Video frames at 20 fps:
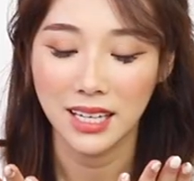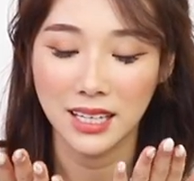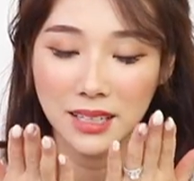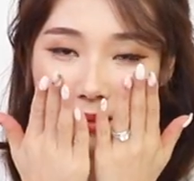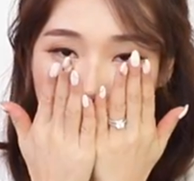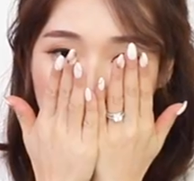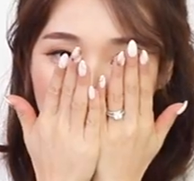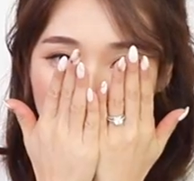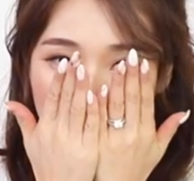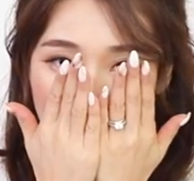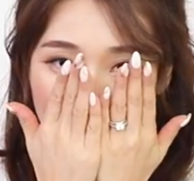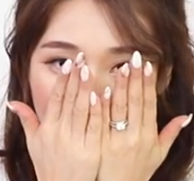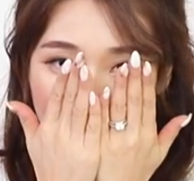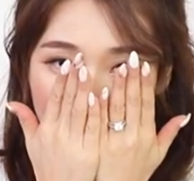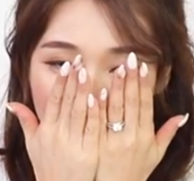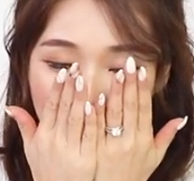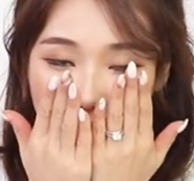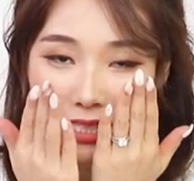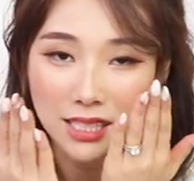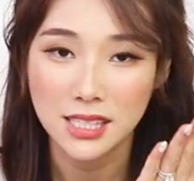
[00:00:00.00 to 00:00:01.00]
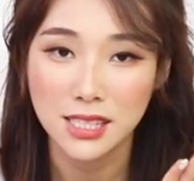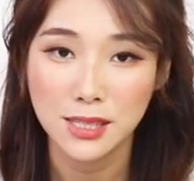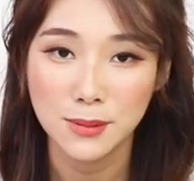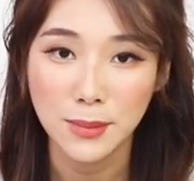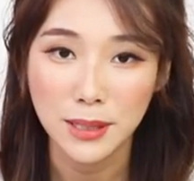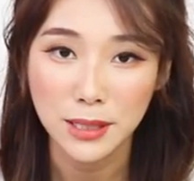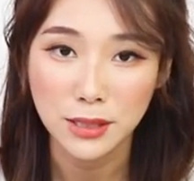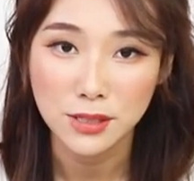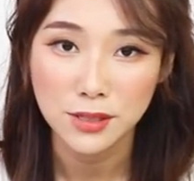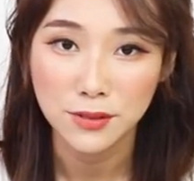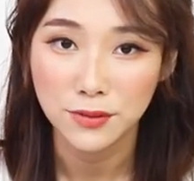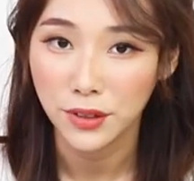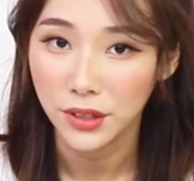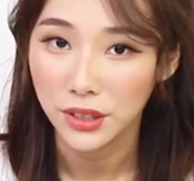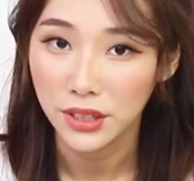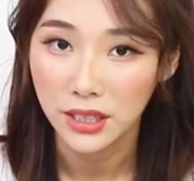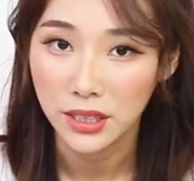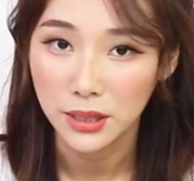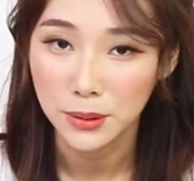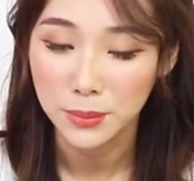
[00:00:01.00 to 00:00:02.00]
And it smells
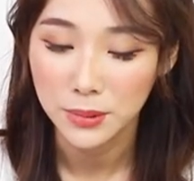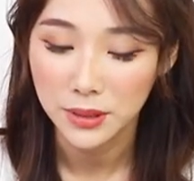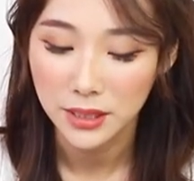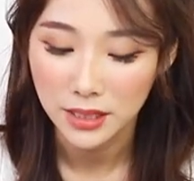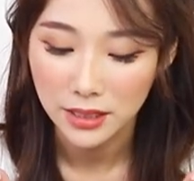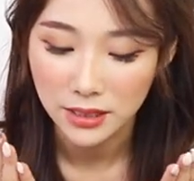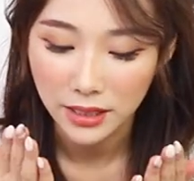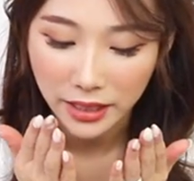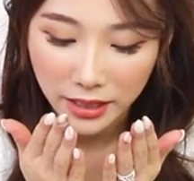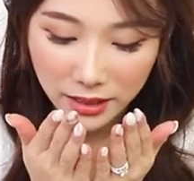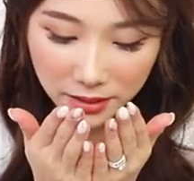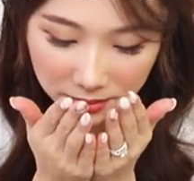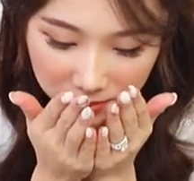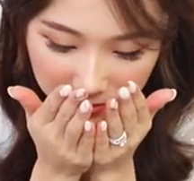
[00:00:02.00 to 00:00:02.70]
very herbally,